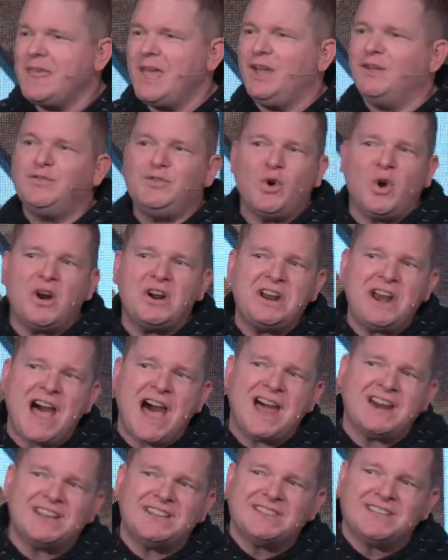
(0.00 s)
if you're
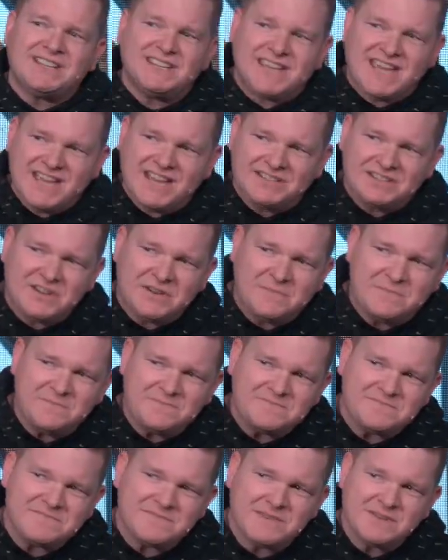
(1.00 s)
not in the kingdom,
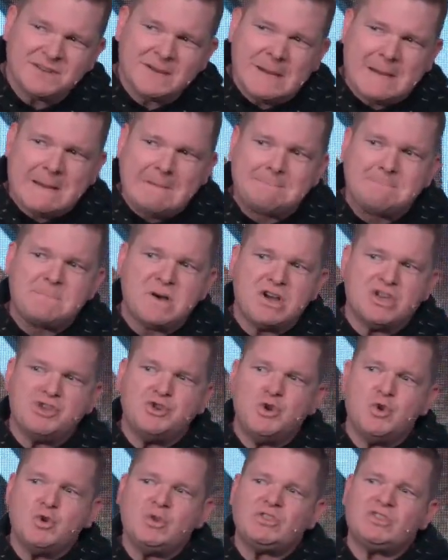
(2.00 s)
but
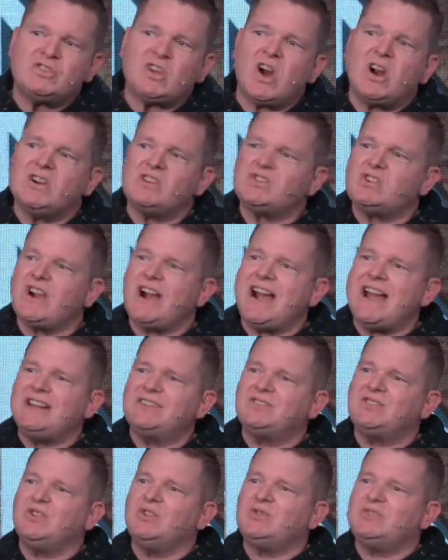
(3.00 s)
you start
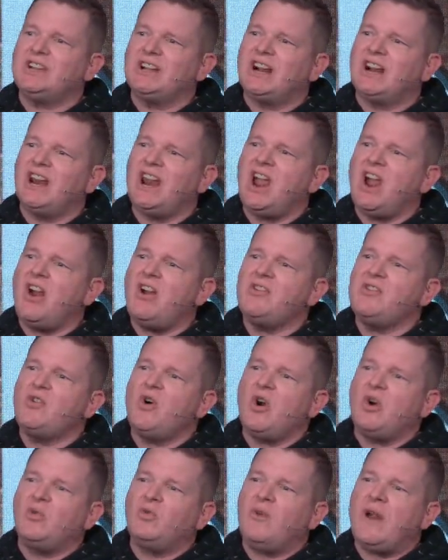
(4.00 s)
trying to declare
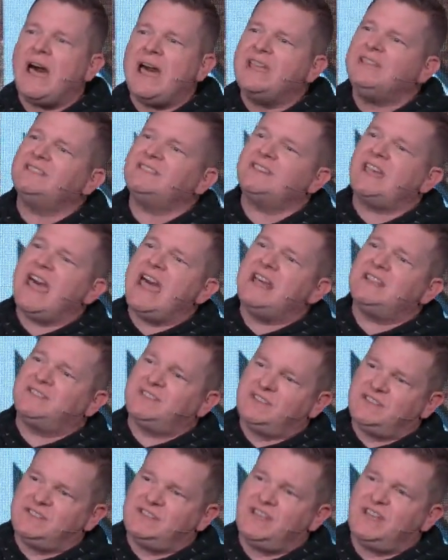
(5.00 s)
your rights as
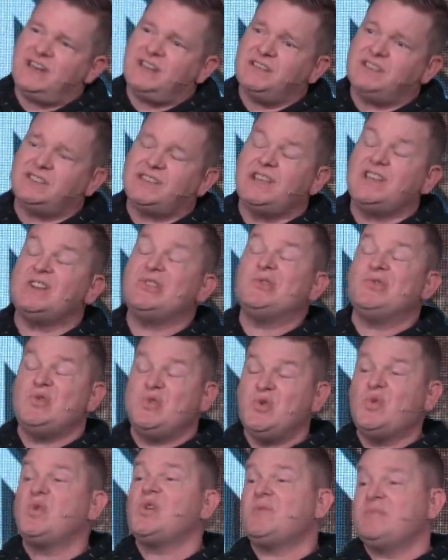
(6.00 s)
a citizen,
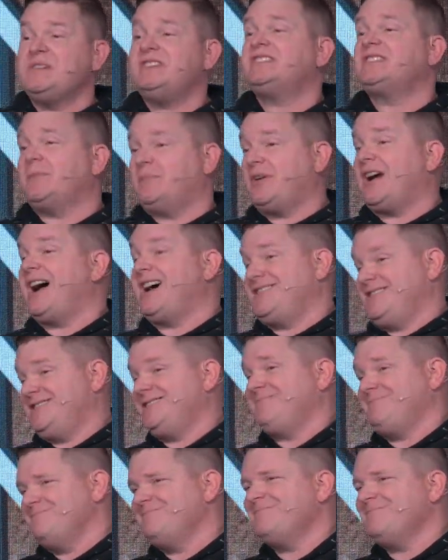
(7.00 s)
you will be surprised.
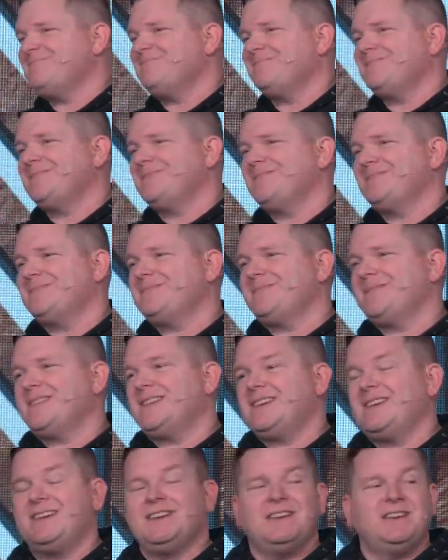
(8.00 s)

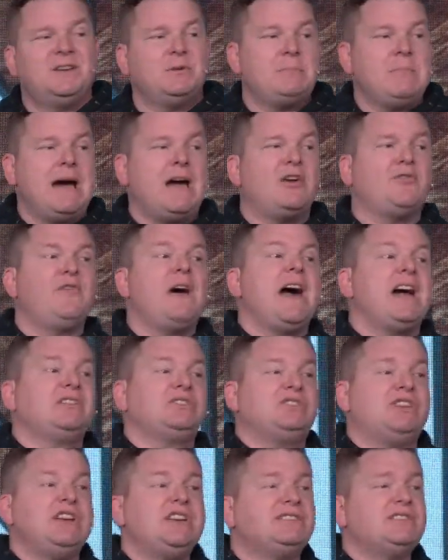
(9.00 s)
Matter of
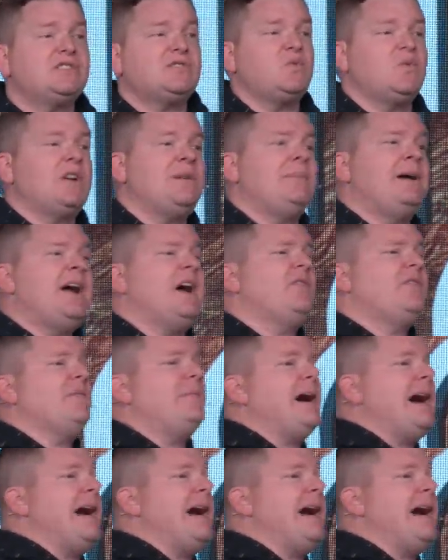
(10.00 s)
fact, Jesus went about, the